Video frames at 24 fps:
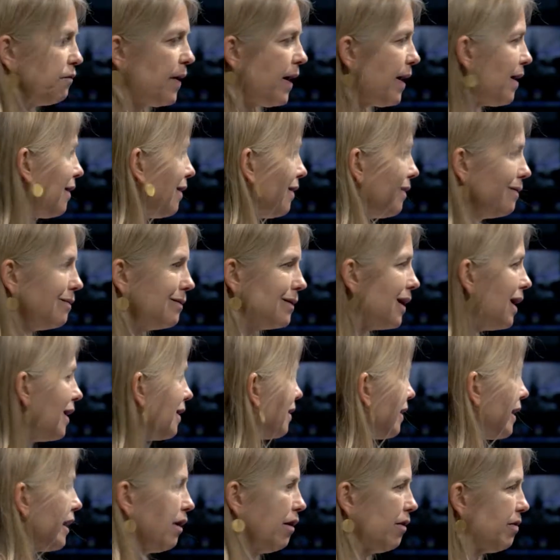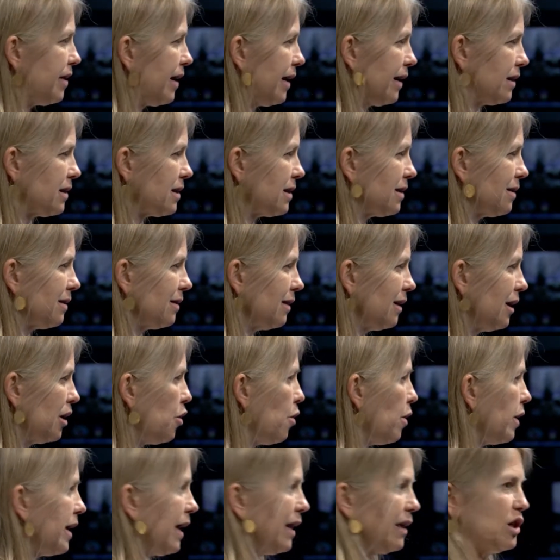Fail in little things, you
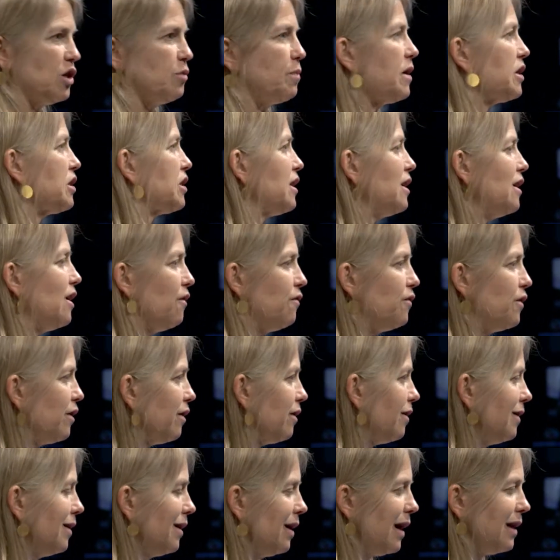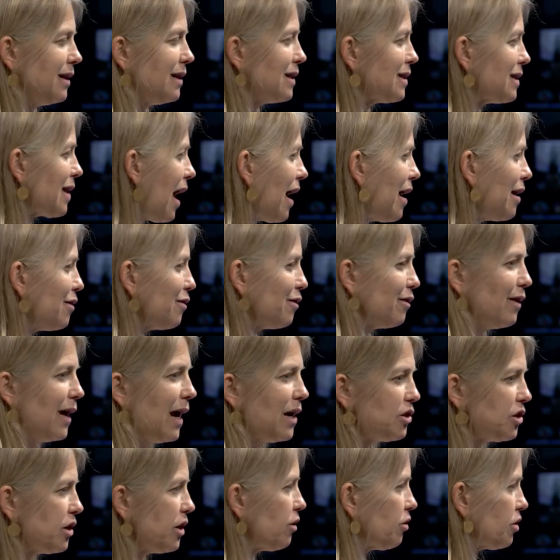know, again, especially if you're a designer,
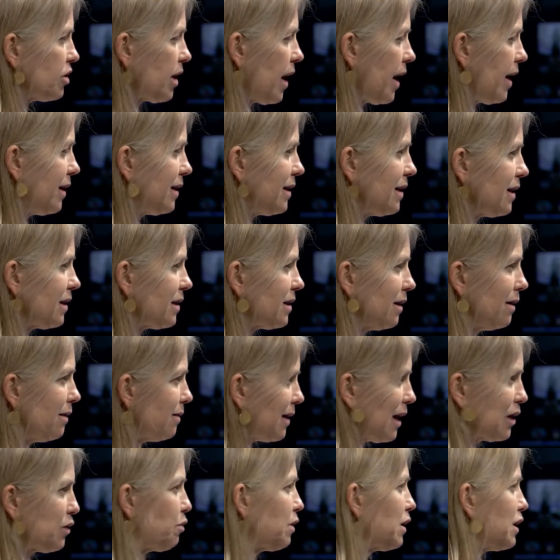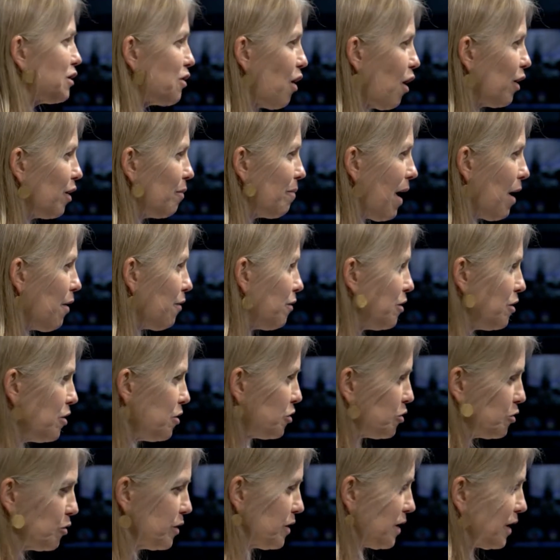engineer, scientist, that's what it's all about.
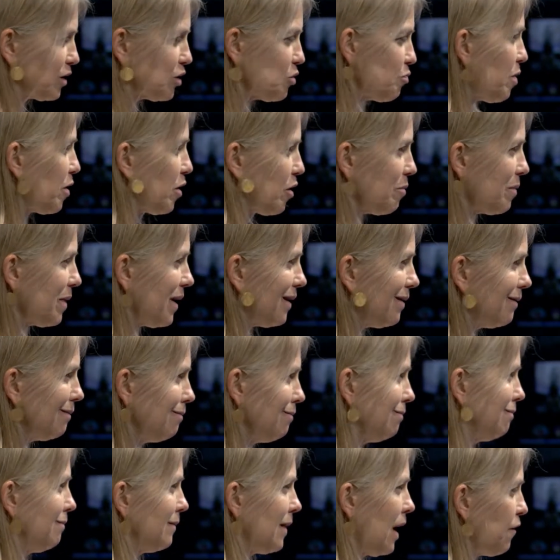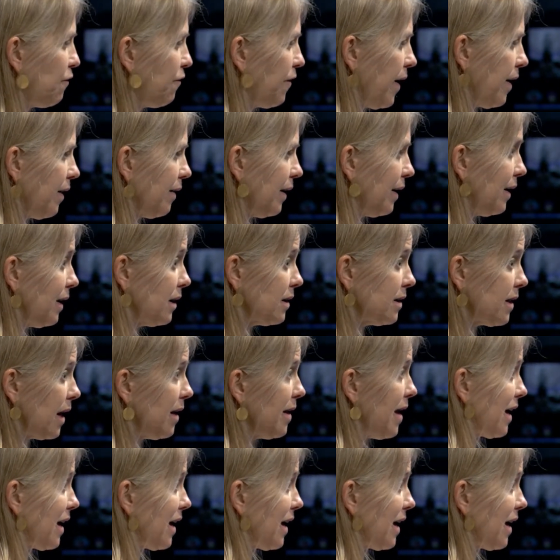Doing the experiment and failing, because then